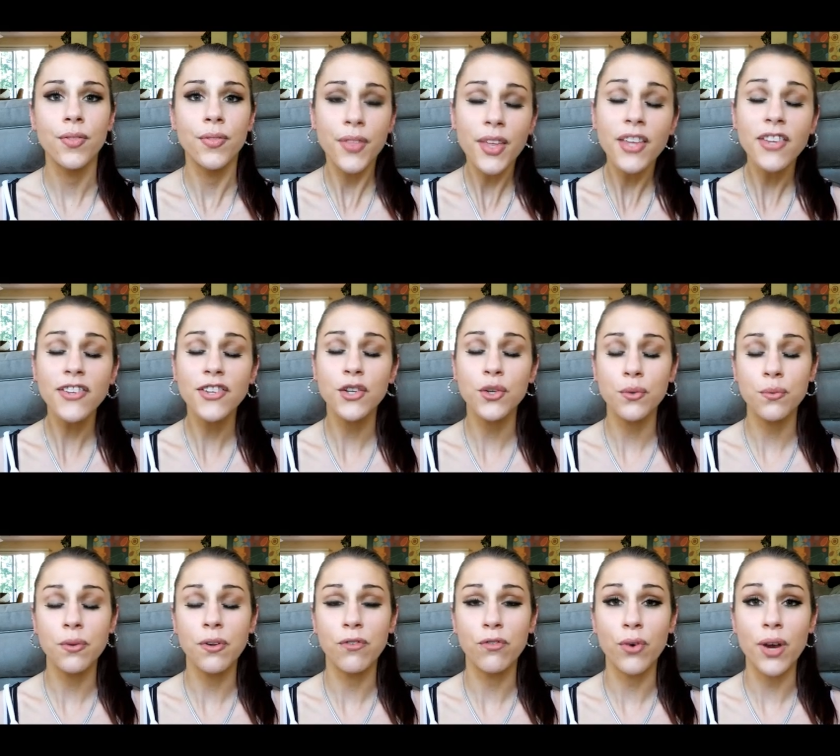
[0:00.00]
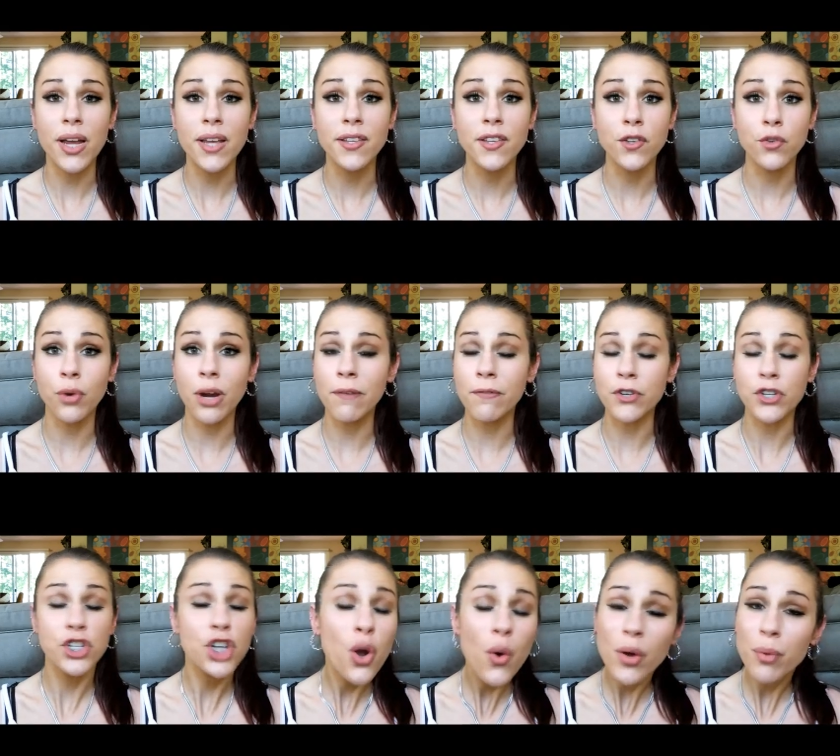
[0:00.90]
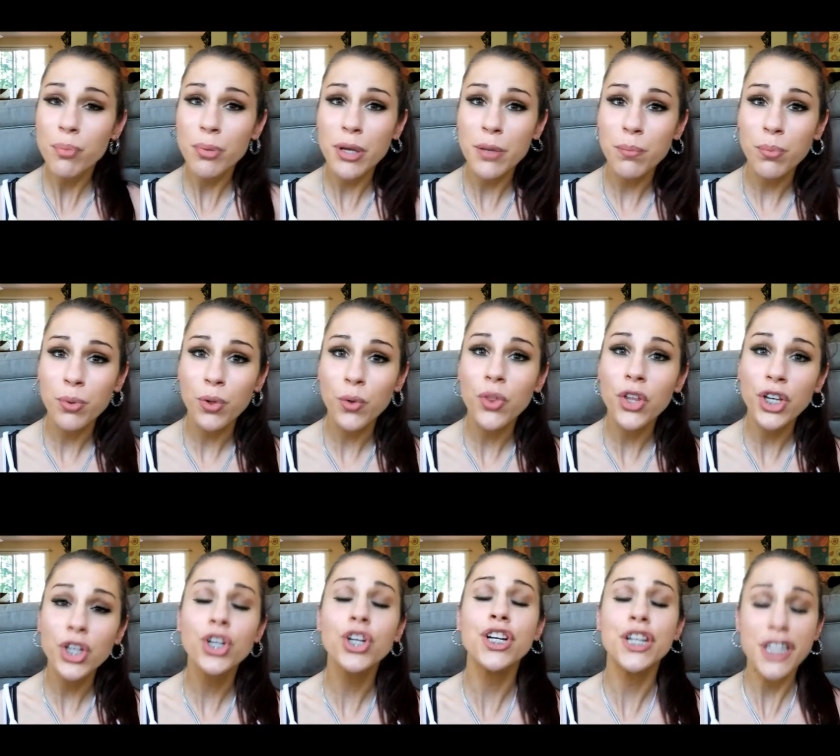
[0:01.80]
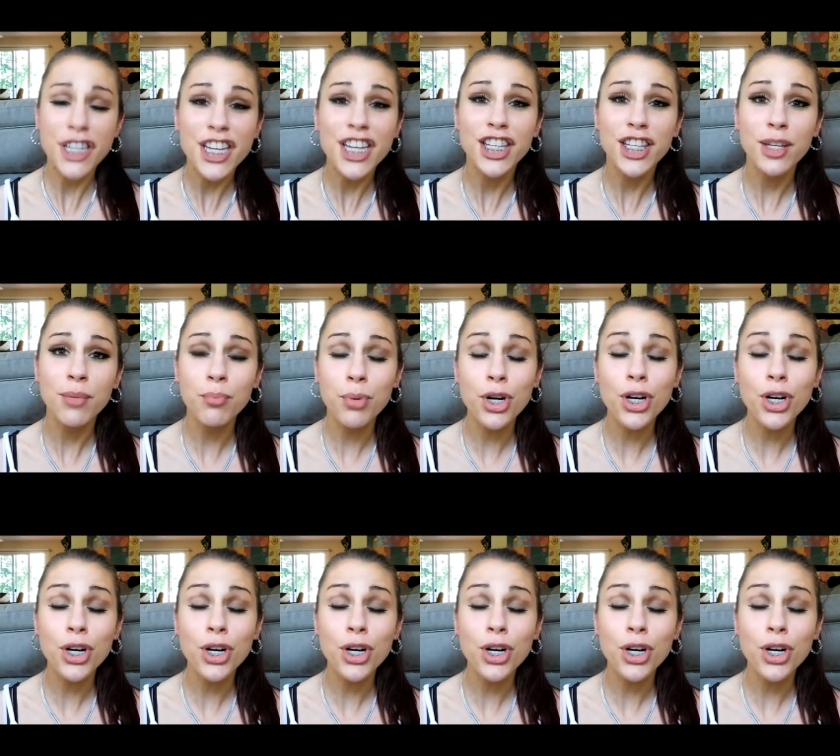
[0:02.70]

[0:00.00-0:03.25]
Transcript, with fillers: This useful phrase is great for showing people that you're a decent